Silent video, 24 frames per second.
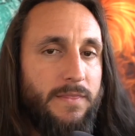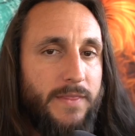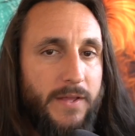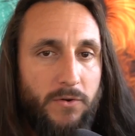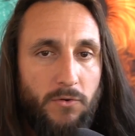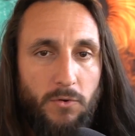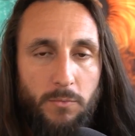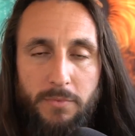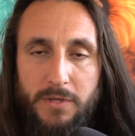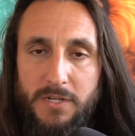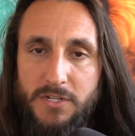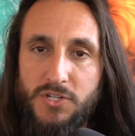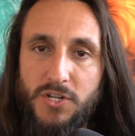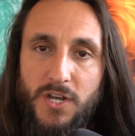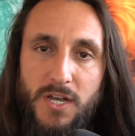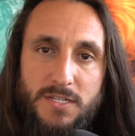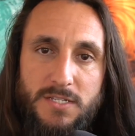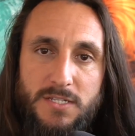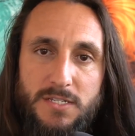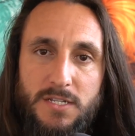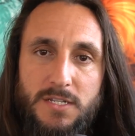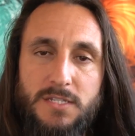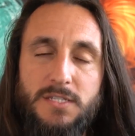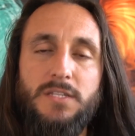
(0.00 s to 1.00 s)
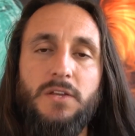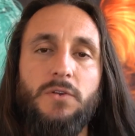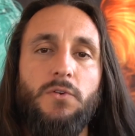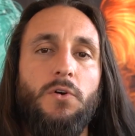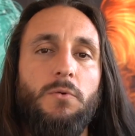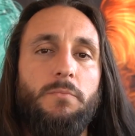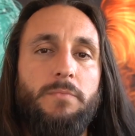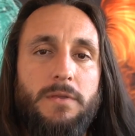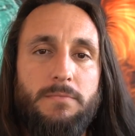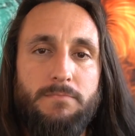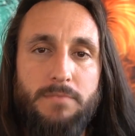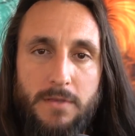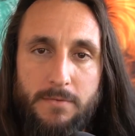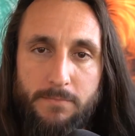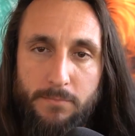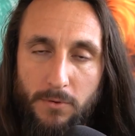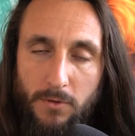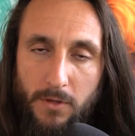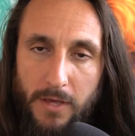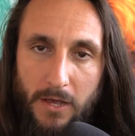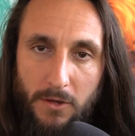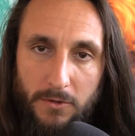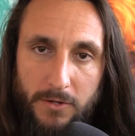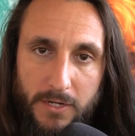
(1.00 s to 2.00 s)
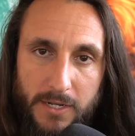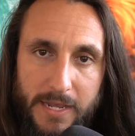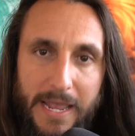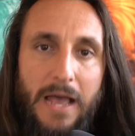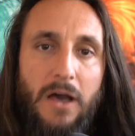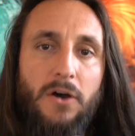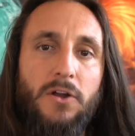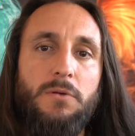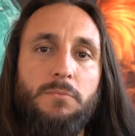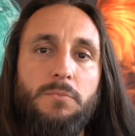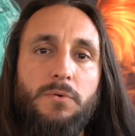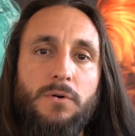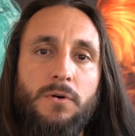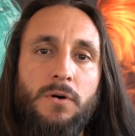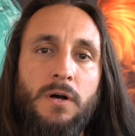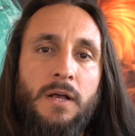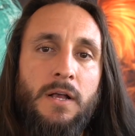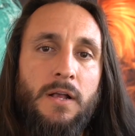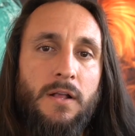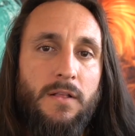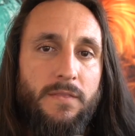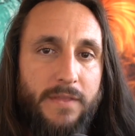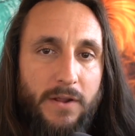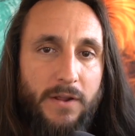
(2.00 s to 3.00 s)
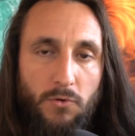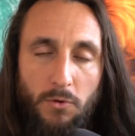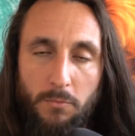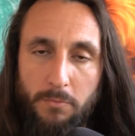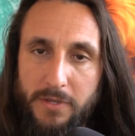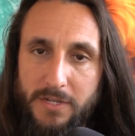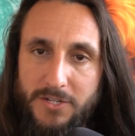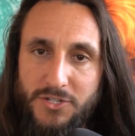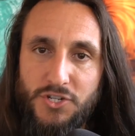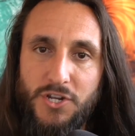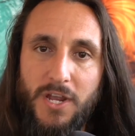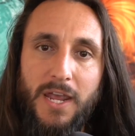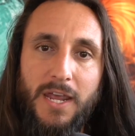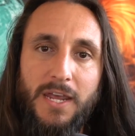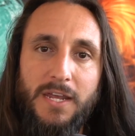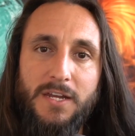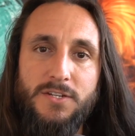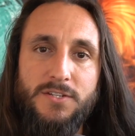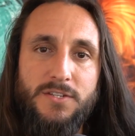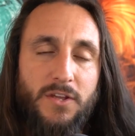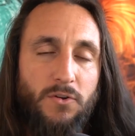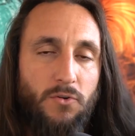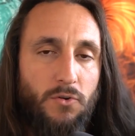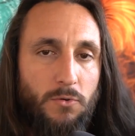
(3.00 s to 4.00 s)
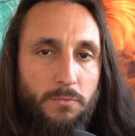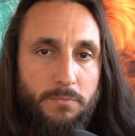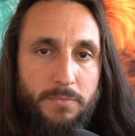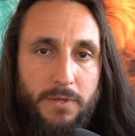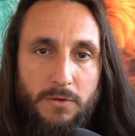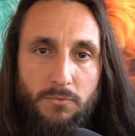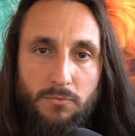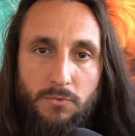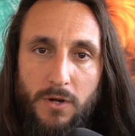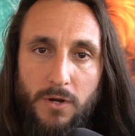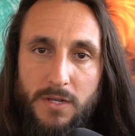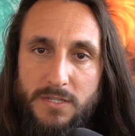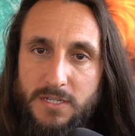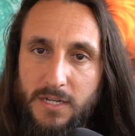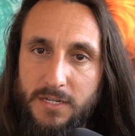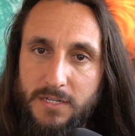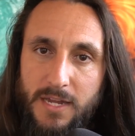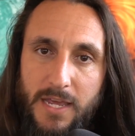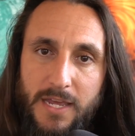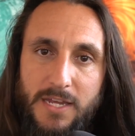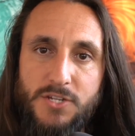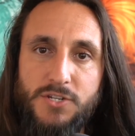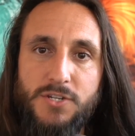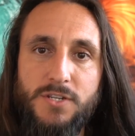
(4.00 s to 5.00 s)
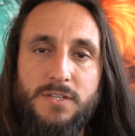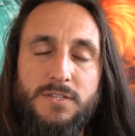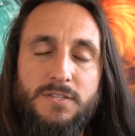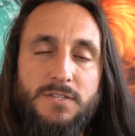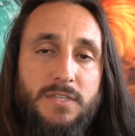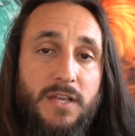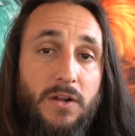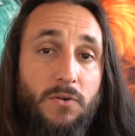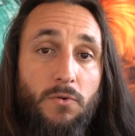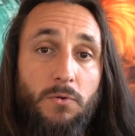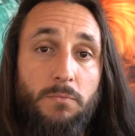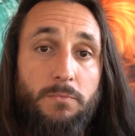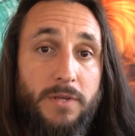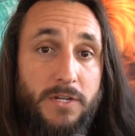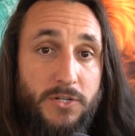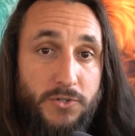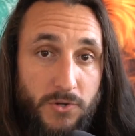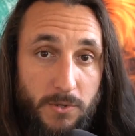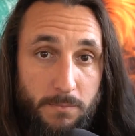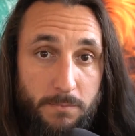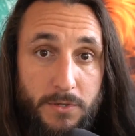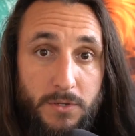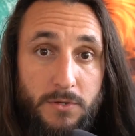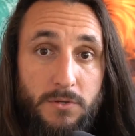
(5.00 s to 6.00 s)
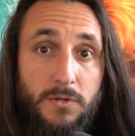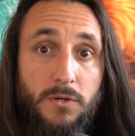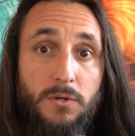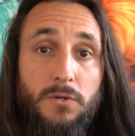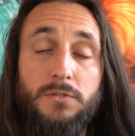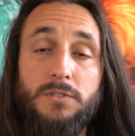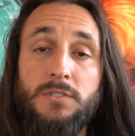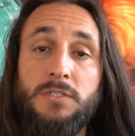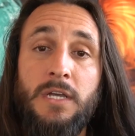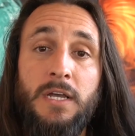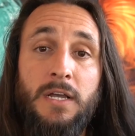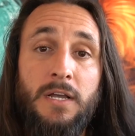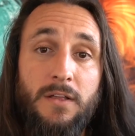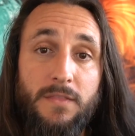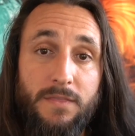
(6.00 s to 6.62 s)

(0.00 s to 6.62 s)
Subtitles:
There will be justice. There will be people held accountable. There will be change. There will be resignations. There will be tribunals.